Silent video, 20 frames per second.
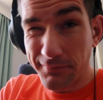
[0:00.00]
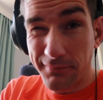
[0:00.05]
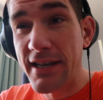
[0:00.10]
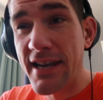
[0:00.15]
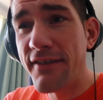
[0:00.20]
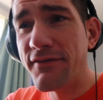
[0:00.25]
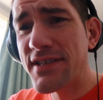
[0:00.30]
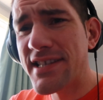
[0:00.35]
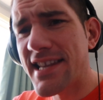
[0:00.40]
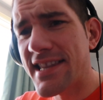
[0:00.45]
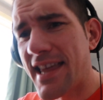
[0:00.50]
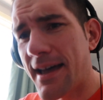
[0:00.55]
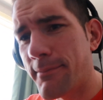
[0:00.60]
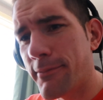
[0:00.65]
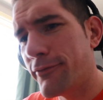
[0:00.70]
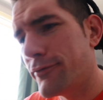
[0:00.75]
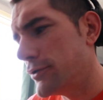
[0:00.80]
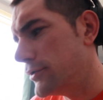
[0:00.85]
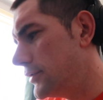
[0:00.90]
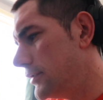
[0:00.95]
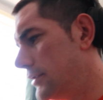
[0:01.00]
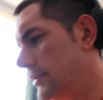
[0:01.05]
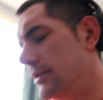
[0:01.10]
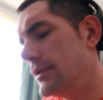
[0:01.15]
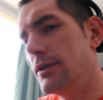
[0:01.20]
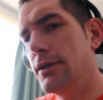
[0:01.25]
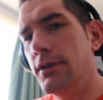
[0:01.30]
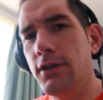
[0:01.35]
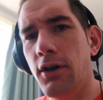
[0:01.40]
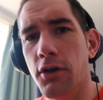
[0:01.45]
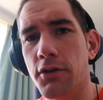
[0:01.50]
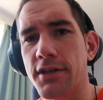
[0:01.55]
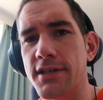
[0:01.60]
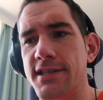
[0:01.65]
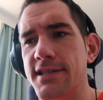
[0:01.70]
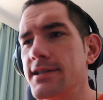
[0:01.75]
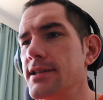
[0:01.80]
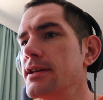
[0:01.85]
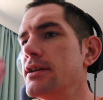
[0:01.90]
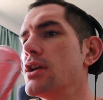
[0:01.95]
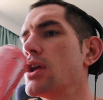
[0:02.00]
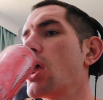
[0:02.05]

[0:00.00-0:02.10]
Never said that before. Honest.